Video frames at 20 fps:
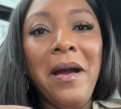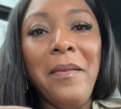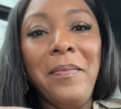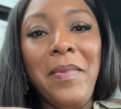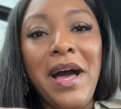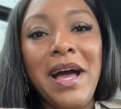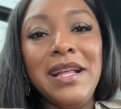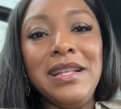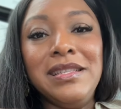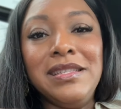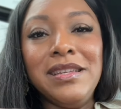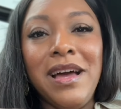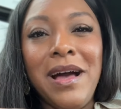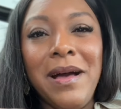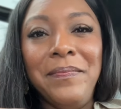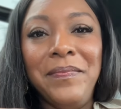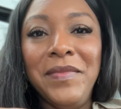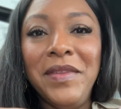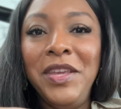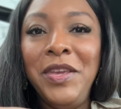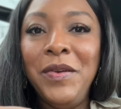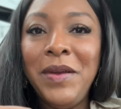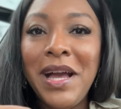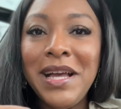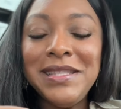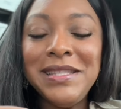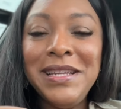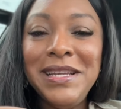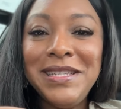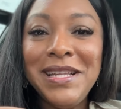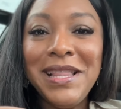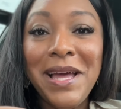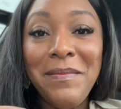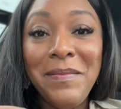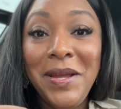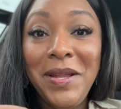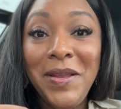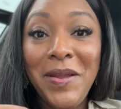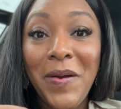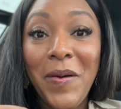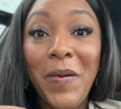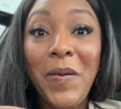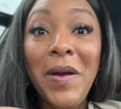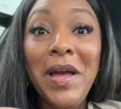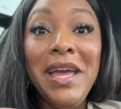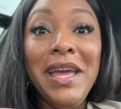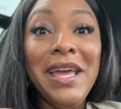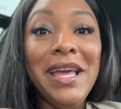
But you guys need to let me know,